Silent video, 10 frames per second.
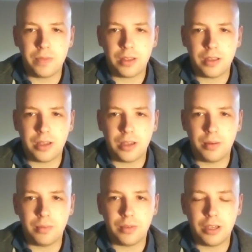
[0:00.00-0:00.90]

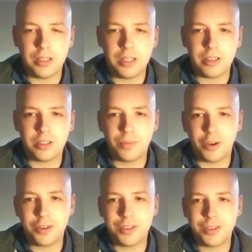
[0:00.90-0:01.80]
it takes
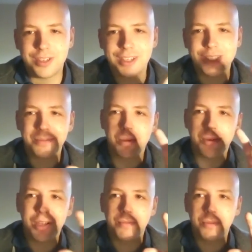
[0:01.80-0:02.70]
about, I said,
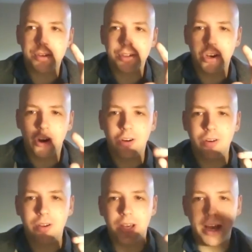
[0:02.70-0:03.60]
maybe about an hour
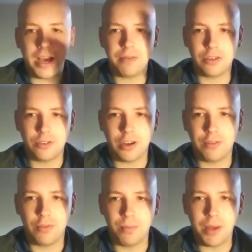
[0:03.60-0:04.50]
and a half to
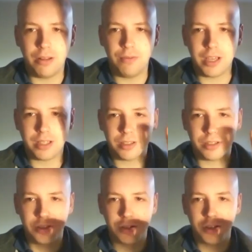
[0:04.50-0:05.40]
drive from
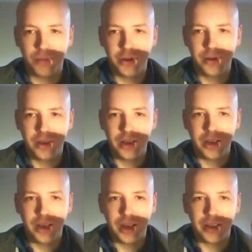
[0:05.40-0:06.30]
Belfast to Dublin.
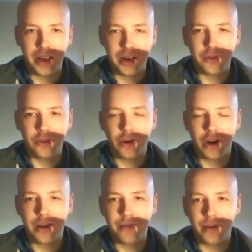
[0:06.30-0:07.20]
And then if you
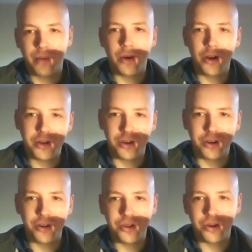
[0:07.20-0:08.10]
drive about
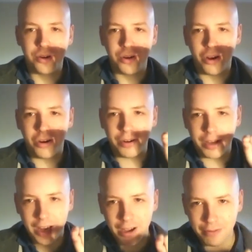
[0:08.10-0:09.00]
another hour and a
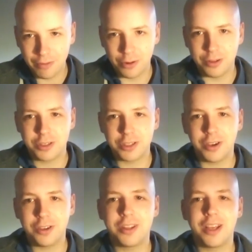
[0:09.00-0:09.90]
half further
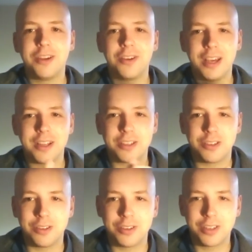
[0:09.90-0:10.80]
south, then you get
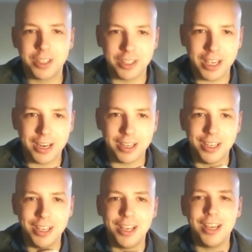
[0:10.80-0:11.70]
to
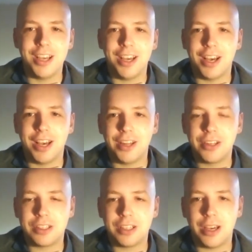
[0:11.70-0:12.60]
Kilkenny.
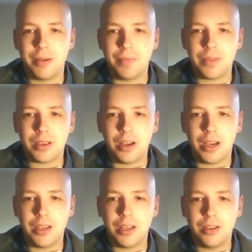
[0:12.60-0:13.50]
And
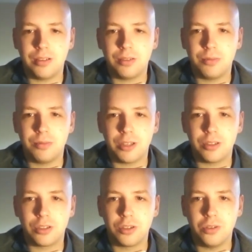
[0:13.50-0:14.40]
I went to
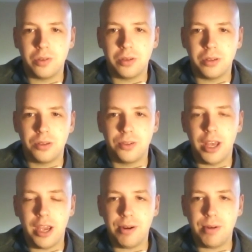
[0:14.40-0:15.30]
school
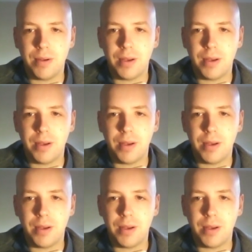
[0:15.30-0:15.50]
there.